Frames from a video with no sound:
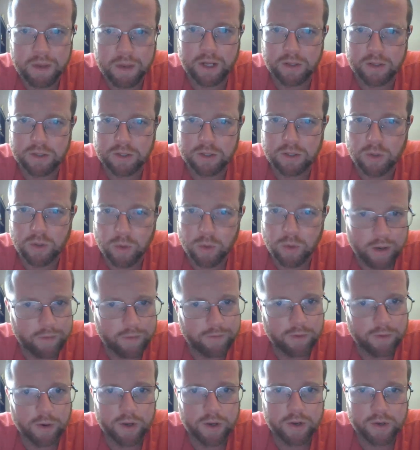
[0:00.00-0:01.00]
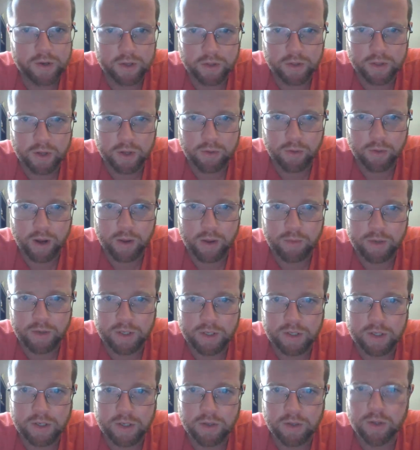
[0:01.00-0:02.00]
It'll score it for you. You'll know
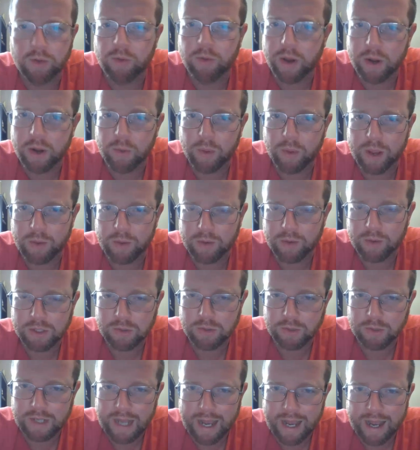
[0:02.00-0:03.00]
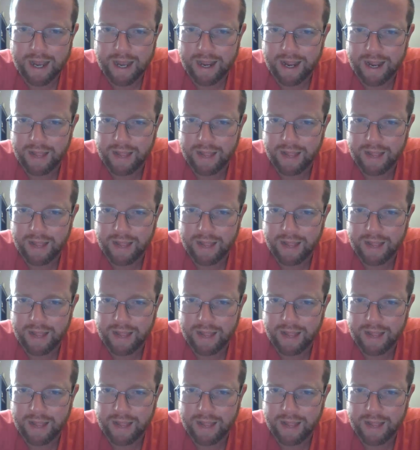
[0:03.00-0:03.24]
right away what you got